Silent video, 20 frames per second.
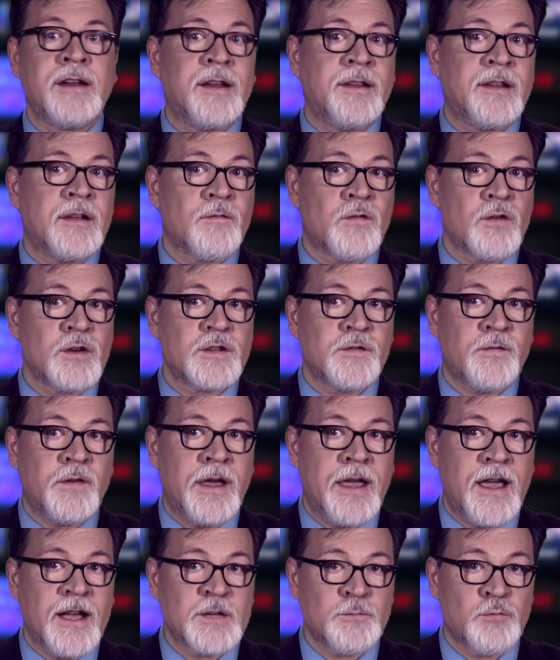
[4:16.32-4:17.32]
and
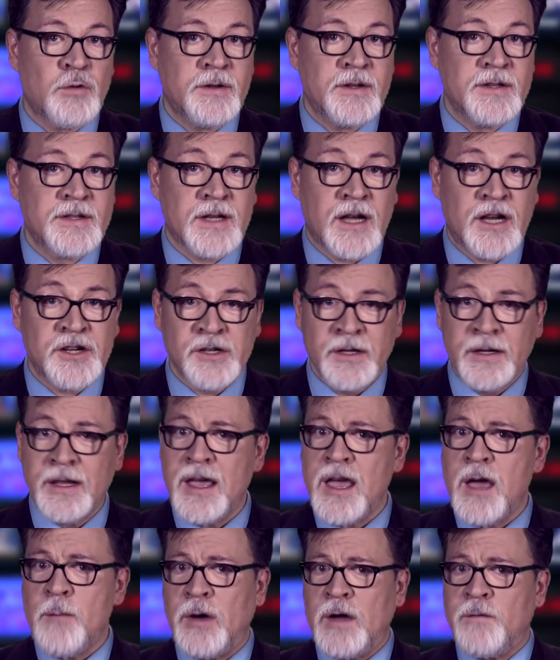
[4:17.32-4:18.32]
diversify expert discussion
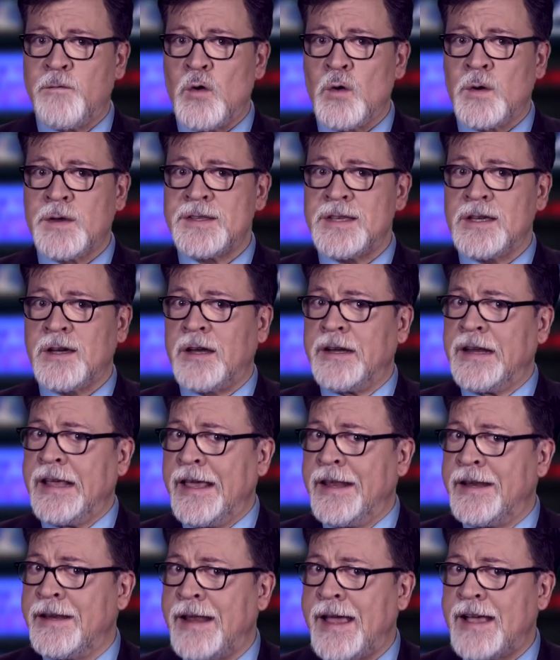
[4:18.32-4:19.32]
by focusing on
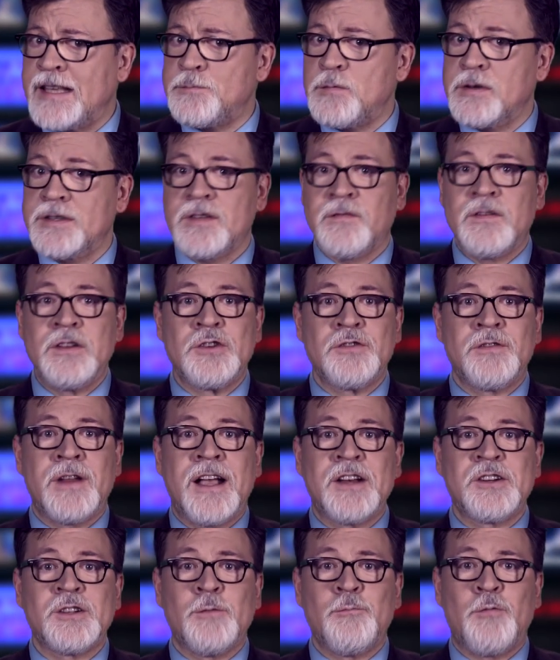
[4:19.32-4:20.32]
hidden aspects of
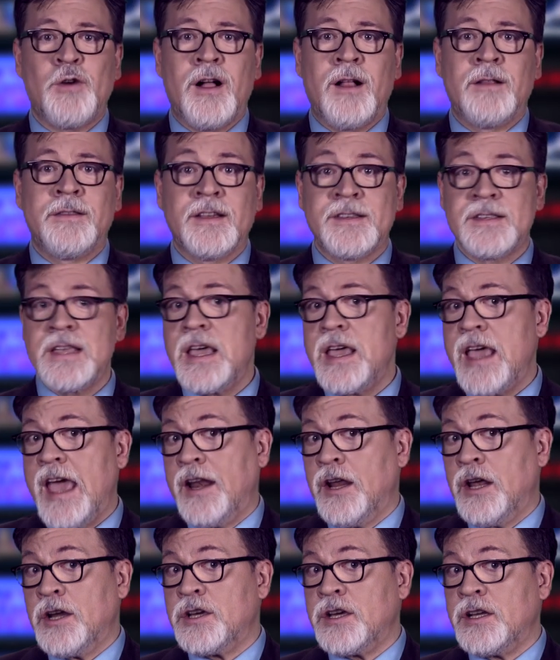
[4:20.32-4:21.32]
international politics
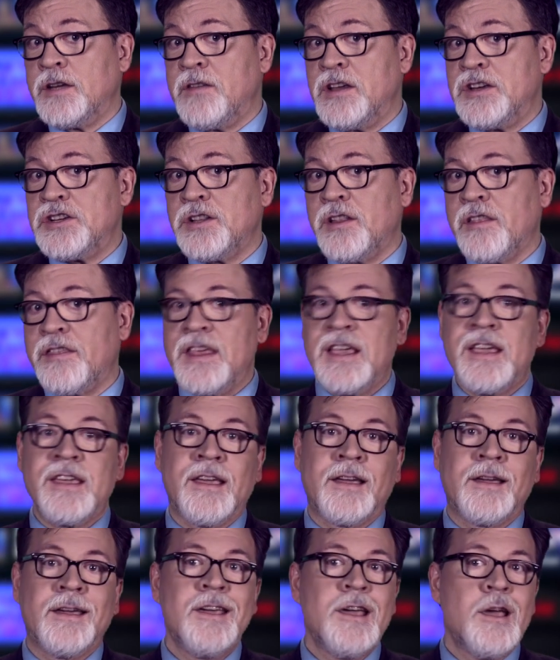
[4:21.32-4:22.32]
and unconventional
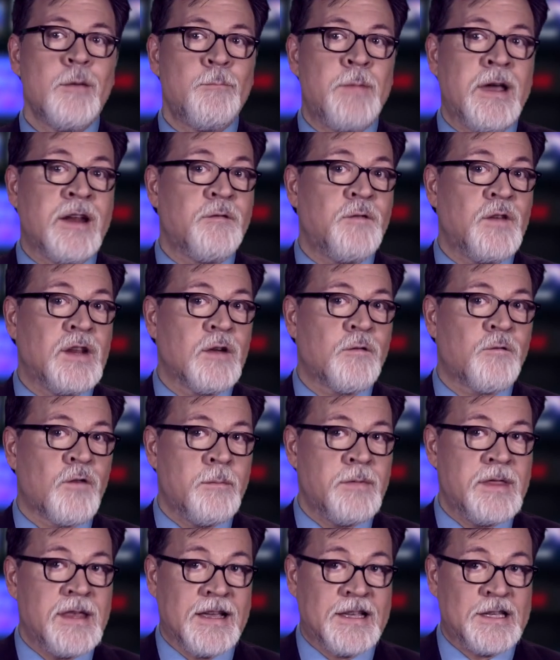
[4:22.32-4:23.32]
thinking. Benefiting
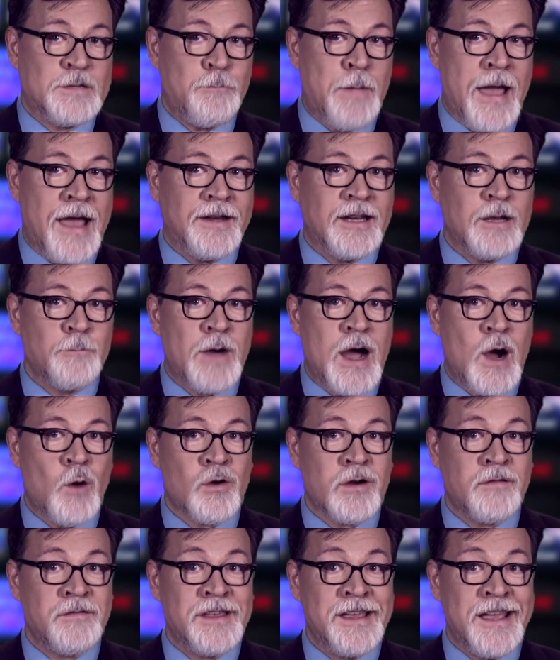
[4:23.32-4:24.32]
from the expanding
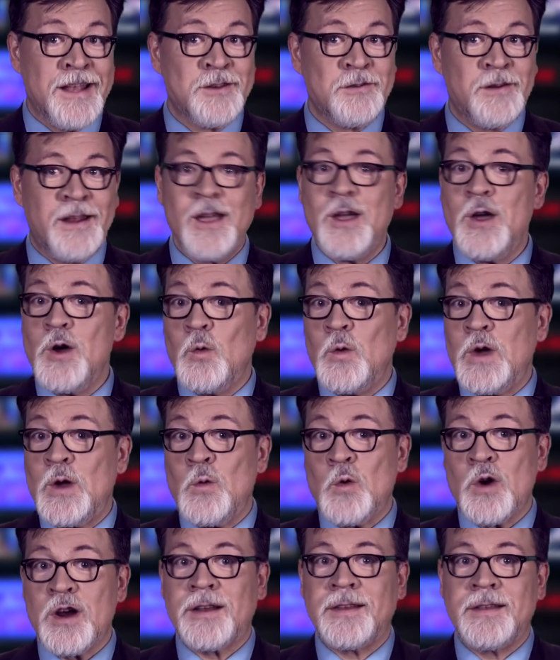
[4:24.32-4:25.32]
power of the internet, we
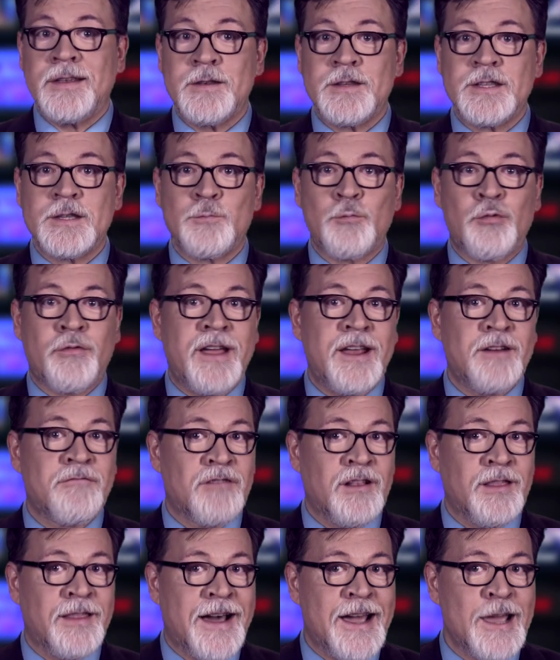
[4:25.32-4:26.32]
work to spread
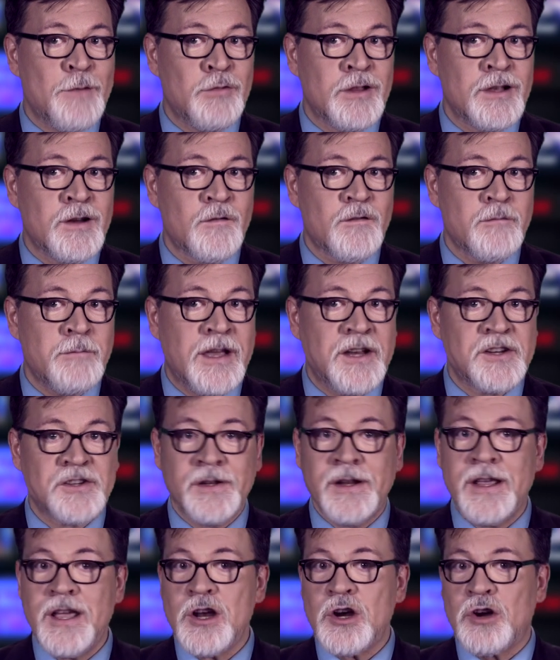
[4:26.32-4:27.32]
reliable information,
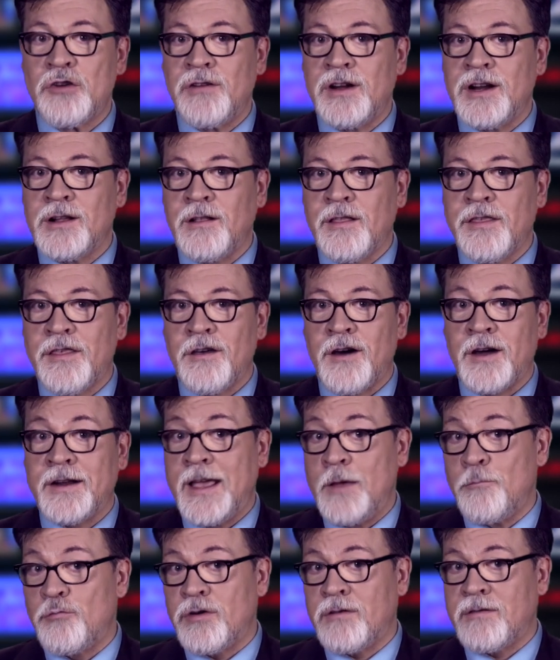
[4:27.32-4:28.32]
critical
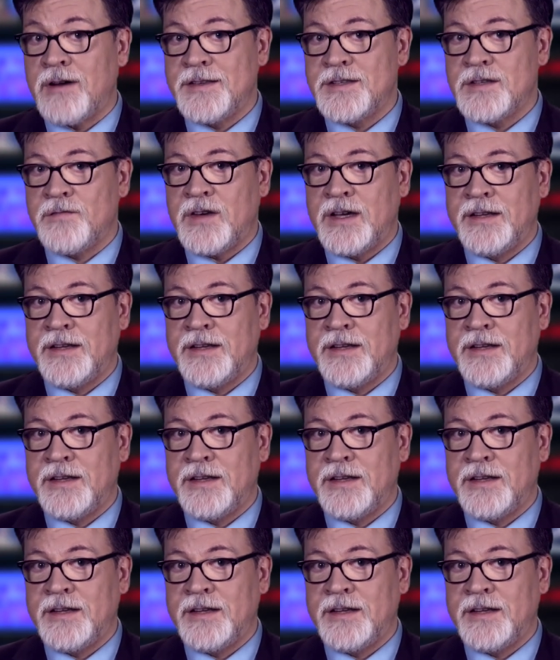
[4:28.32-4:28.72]
thought, and progressive